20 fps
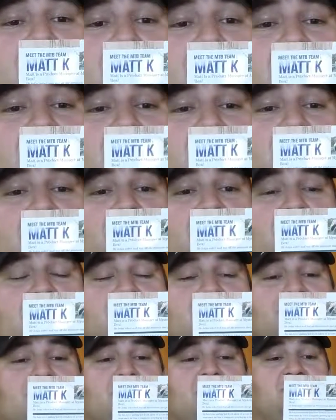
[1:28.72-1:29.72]
We got a
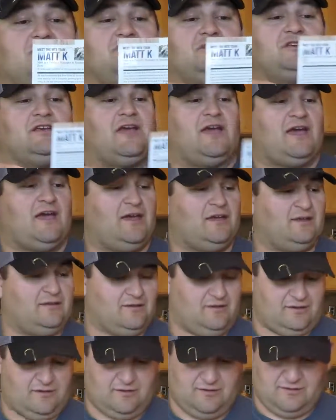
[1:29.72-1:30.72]
Yozuri shad.
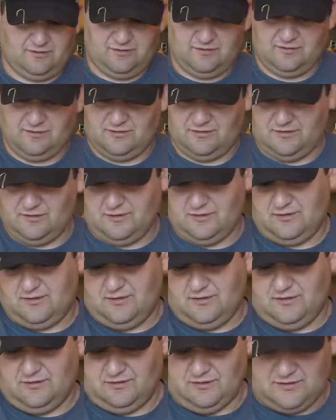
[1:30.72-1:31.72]

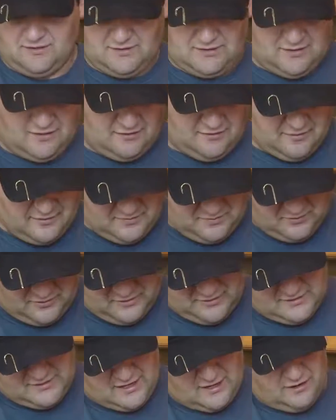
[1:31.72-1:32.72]
Let's see, let's pull
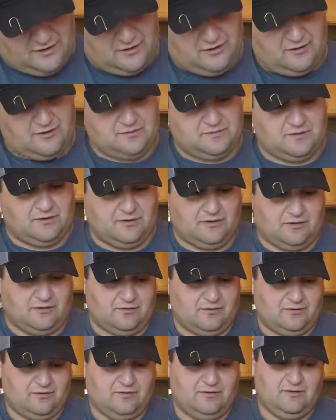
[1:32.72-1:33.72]
these out here as we go.
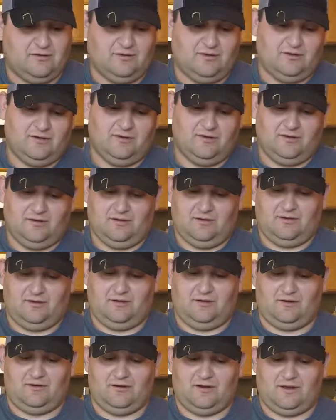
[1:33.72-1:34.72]

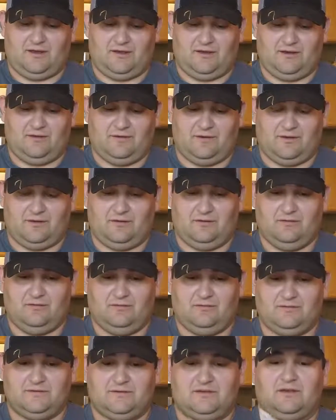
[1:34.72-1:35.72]
Alright, here we go.
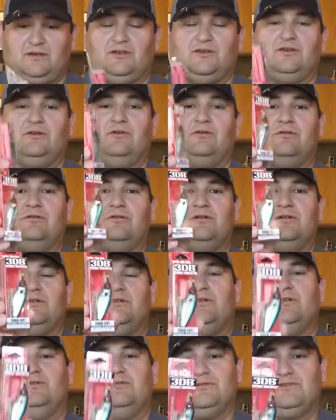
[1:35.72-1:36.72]
It's a
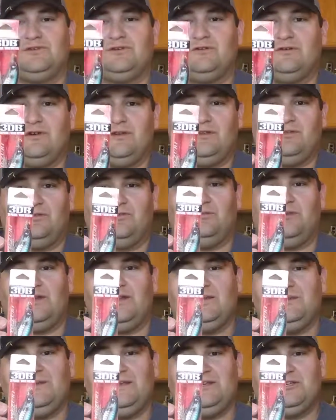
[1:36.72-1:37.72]
Yozuri
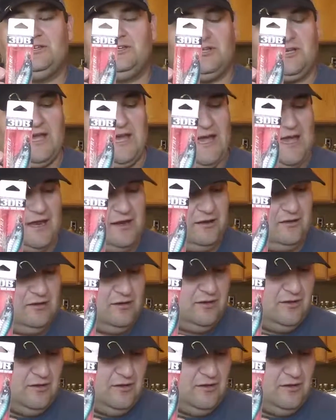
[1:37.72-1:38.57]
3DB shad.